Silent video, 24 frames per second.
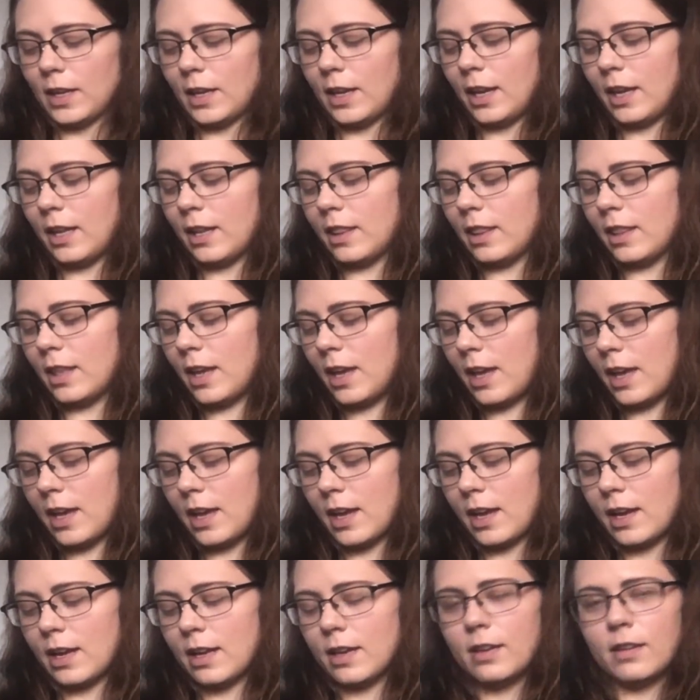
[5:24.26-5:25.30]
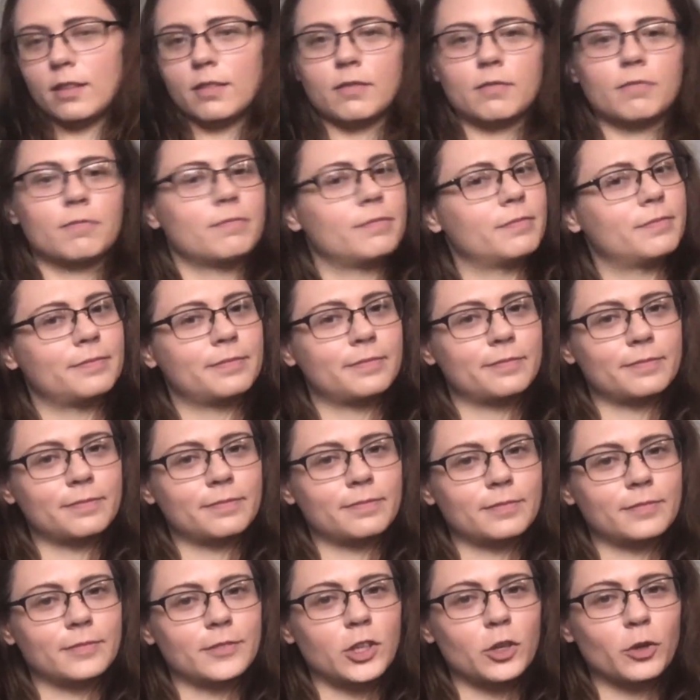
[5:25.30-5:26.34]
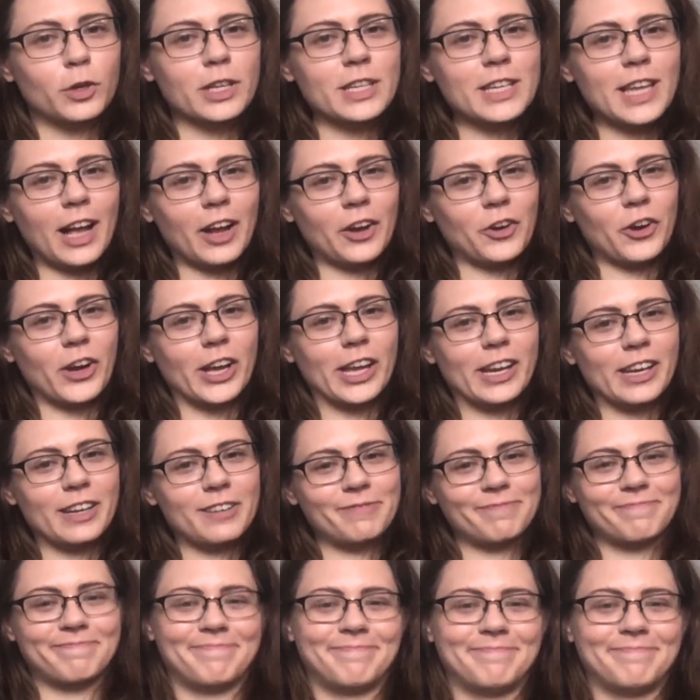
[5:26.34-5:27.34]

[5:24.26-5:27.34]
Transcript: And then you can decorate it.